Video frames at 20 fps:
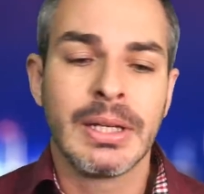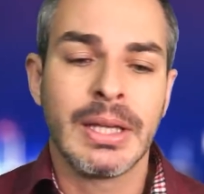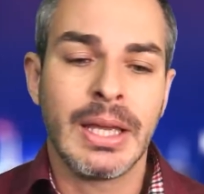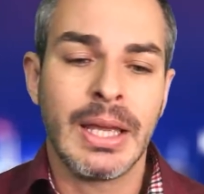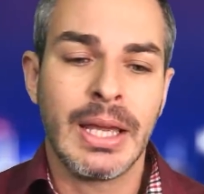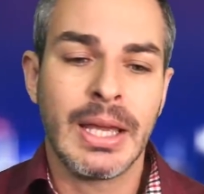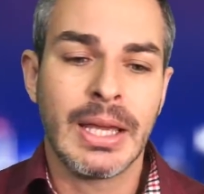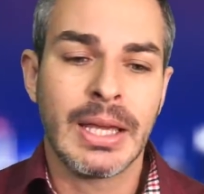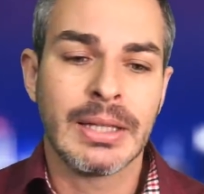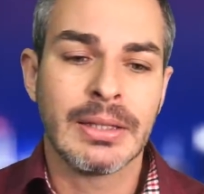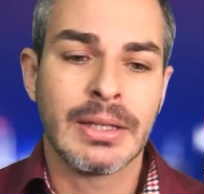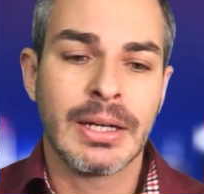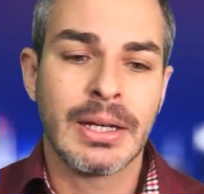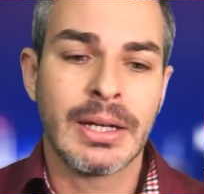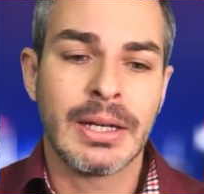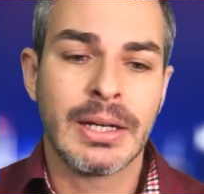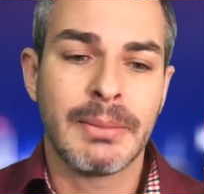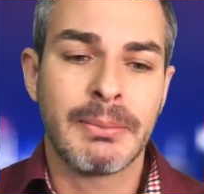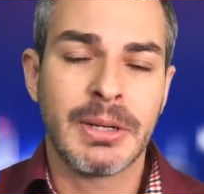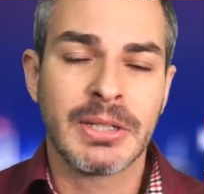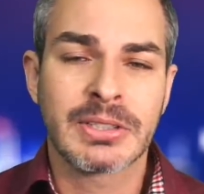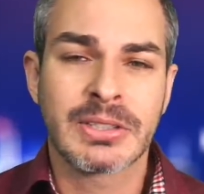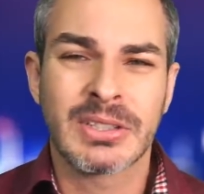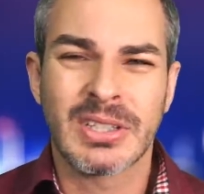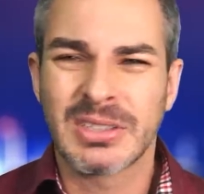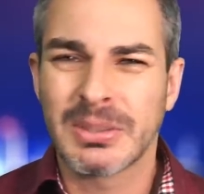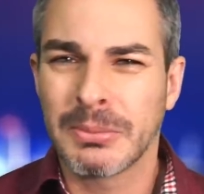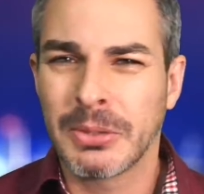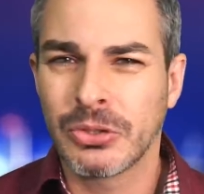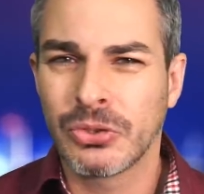And Musk
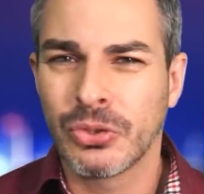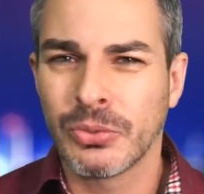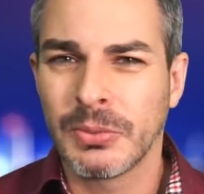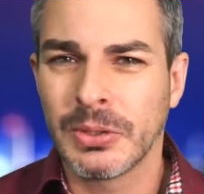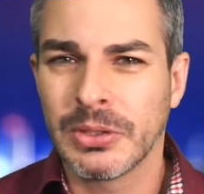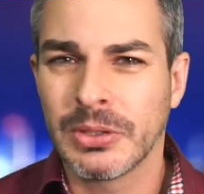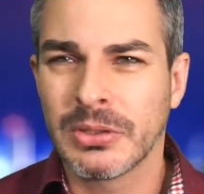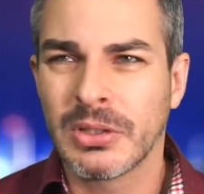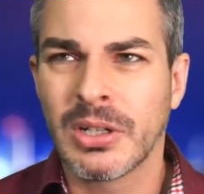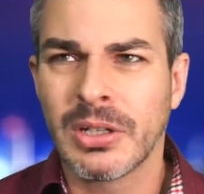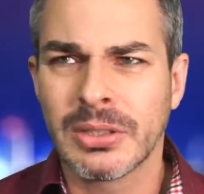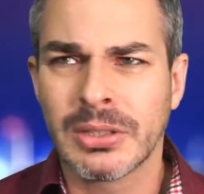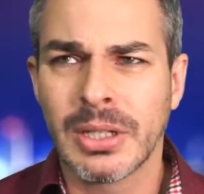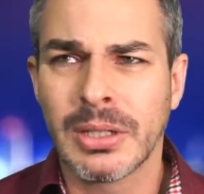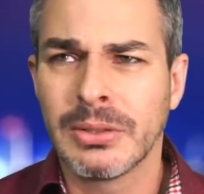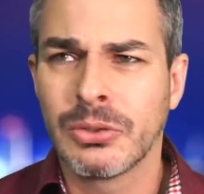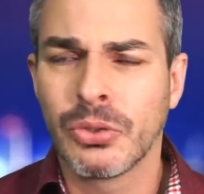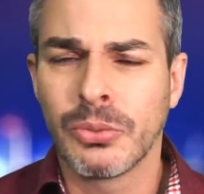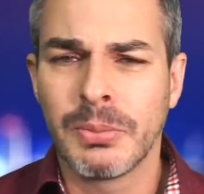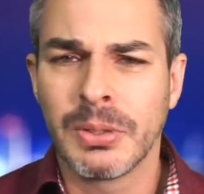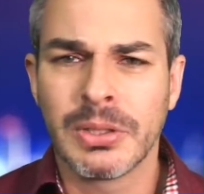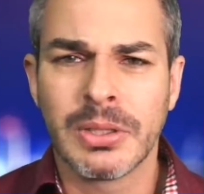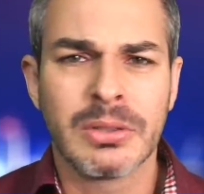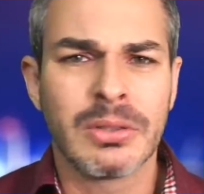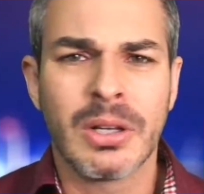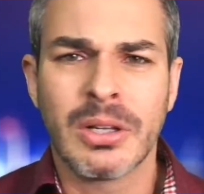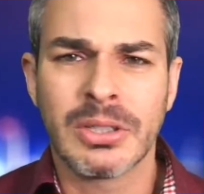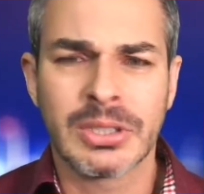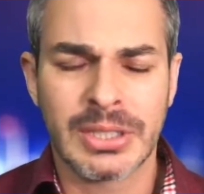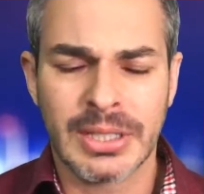says about $2 billion.
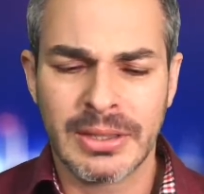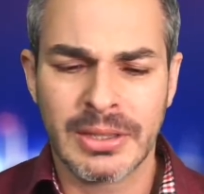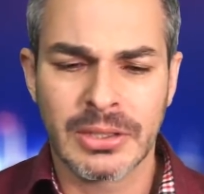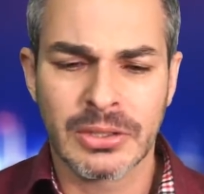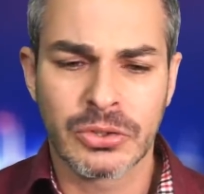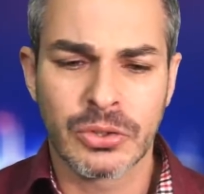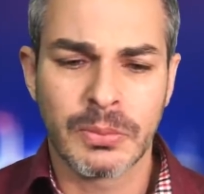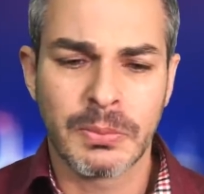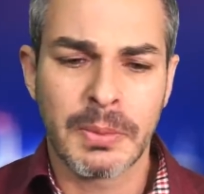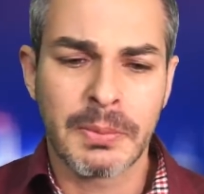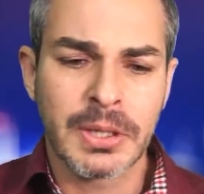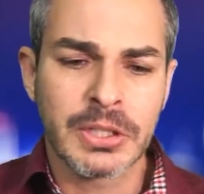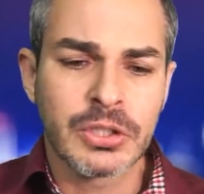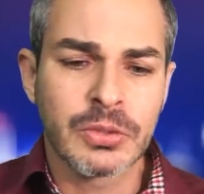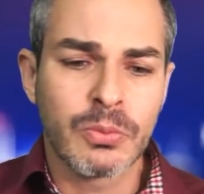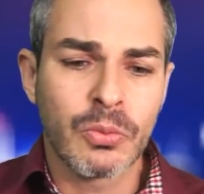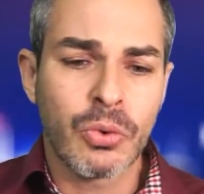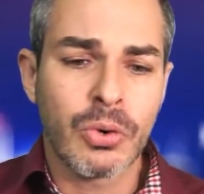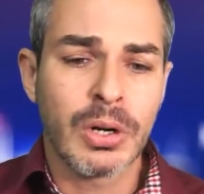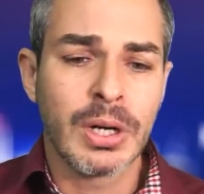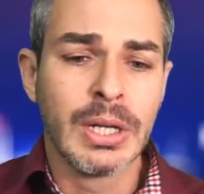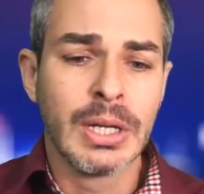I think it's going to be much more.